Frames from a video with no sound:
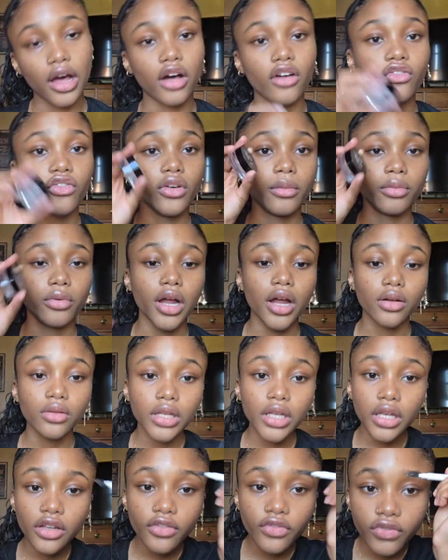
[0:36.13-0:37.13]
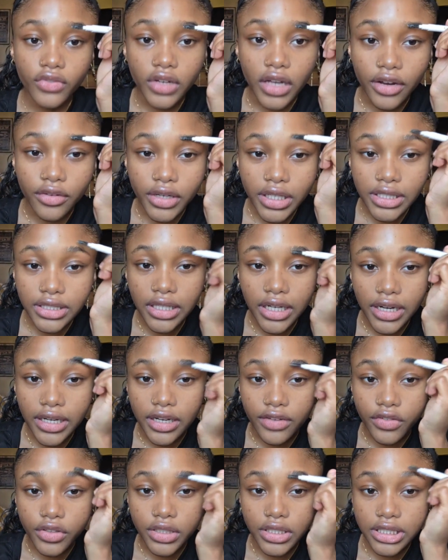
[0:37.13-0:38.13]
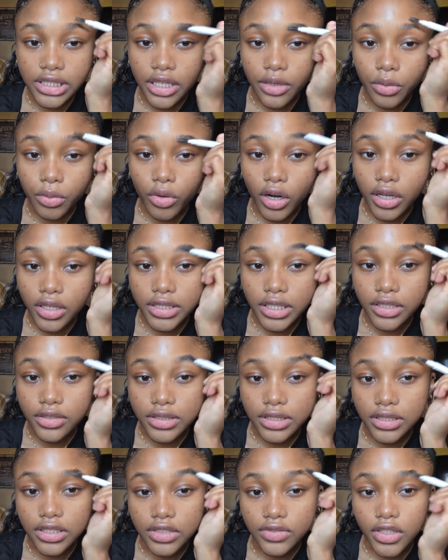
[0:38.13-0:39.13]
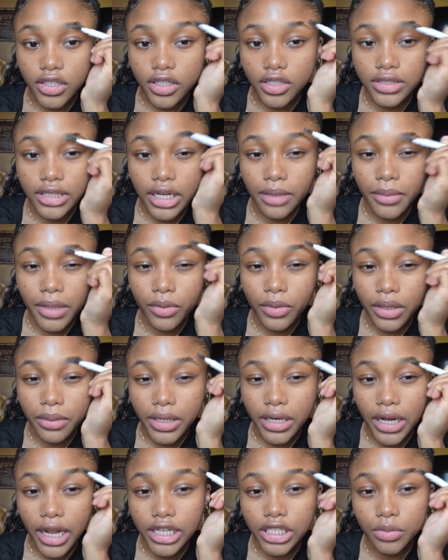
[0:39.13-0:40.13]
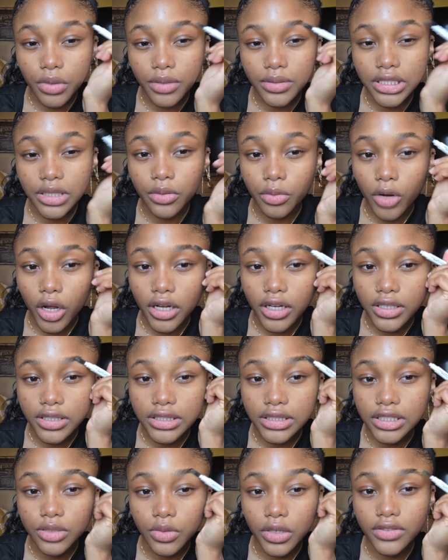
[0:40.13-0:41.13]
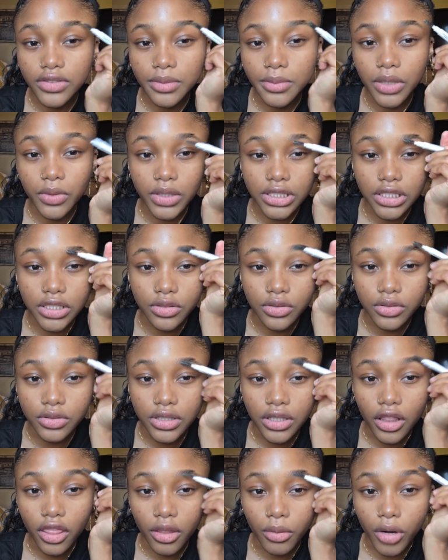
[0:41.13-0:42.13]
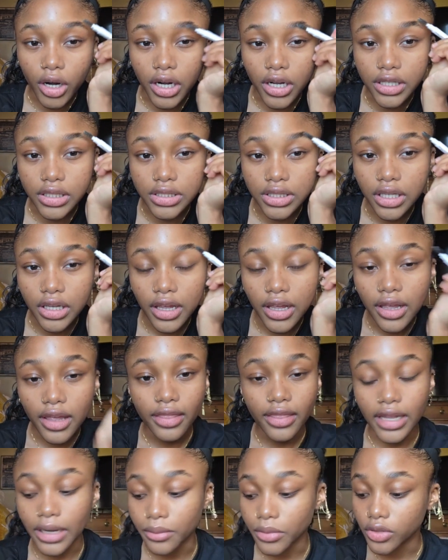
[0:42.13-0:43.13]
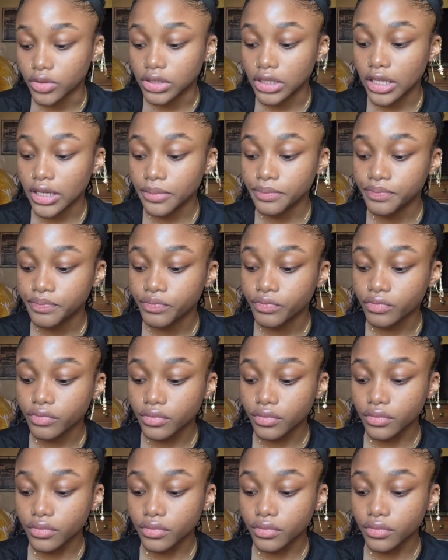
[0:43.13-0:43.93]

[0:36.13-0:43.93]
e.l.f. brow lift. I realize I never really say what products I use in these videos. And I'm like, wait a minute, I should probably say what products. Because what if somebody wants to use the products that I'm using?